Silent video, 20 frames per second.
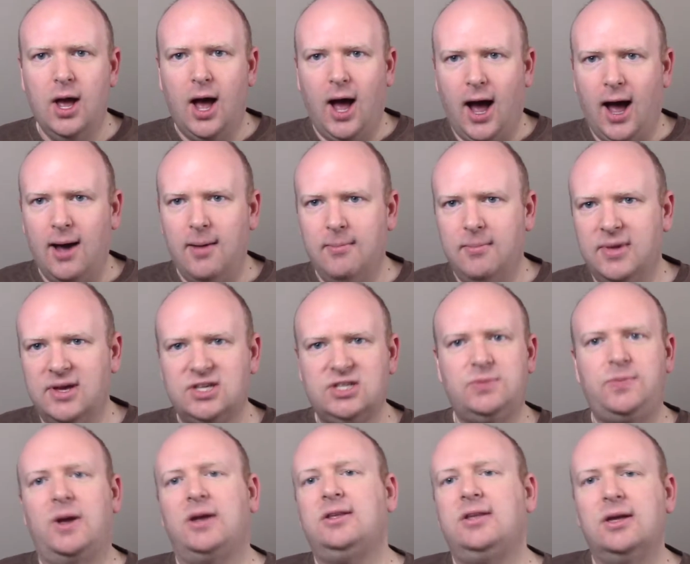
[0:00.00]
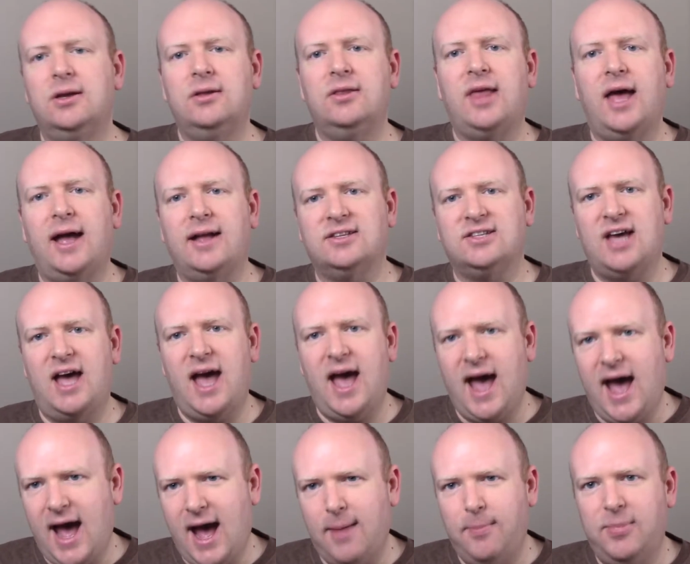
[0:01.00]
I'm expecting that to
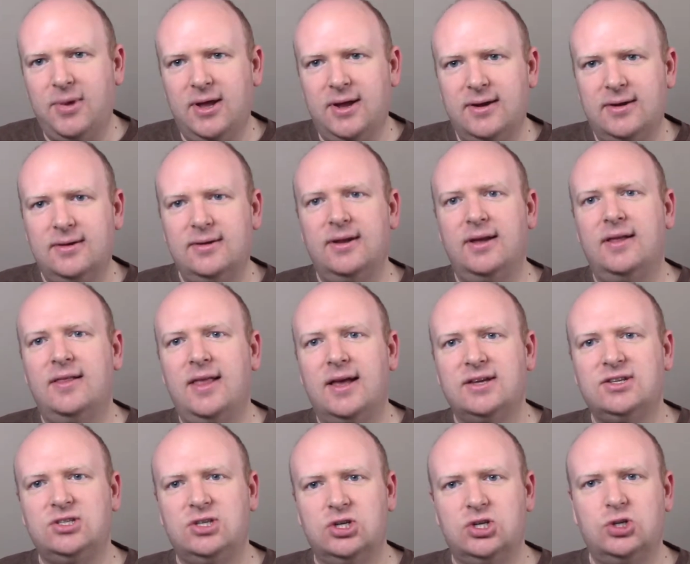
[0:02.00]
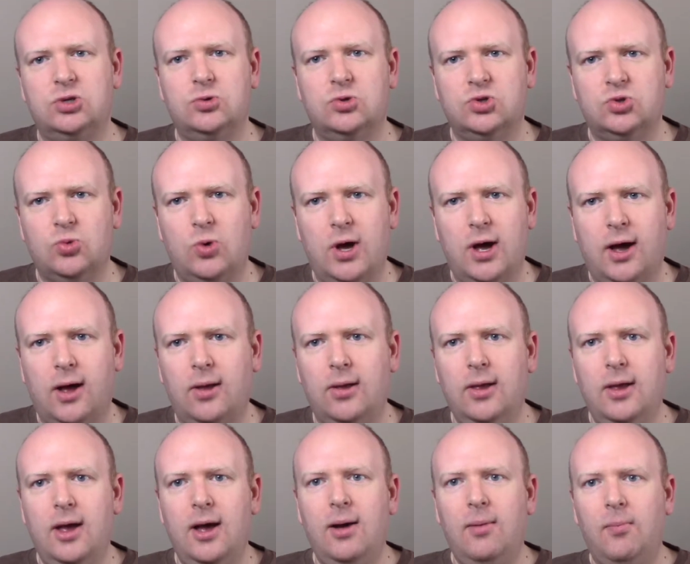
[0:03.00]
happen in next issue as well,
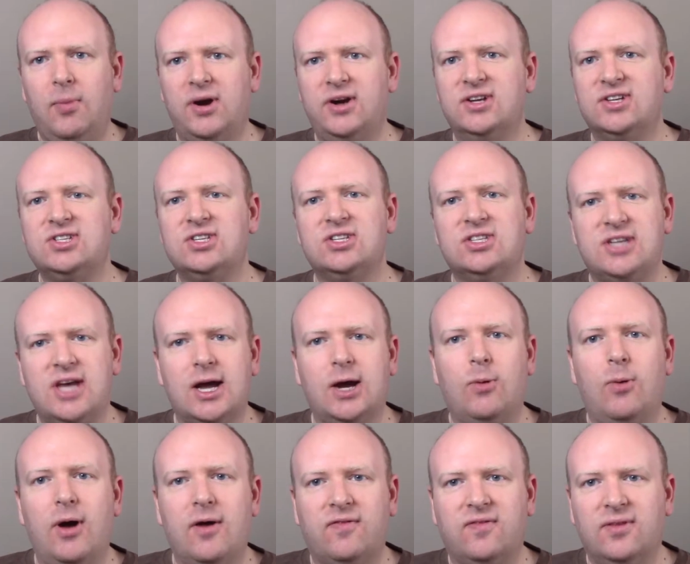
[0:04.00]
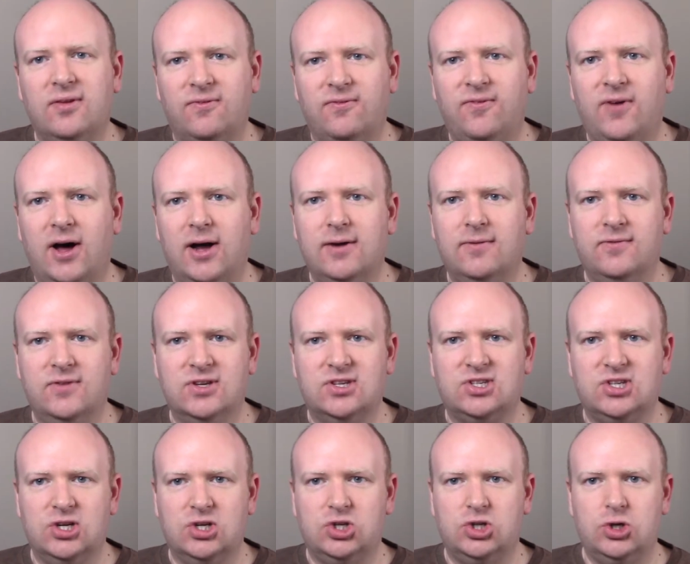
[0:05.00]
but it doesn't take away from the fun of
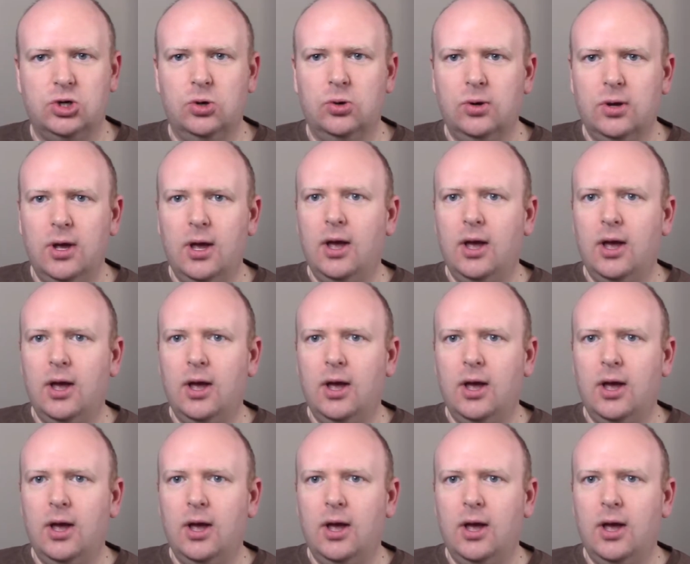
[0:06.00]
this issue.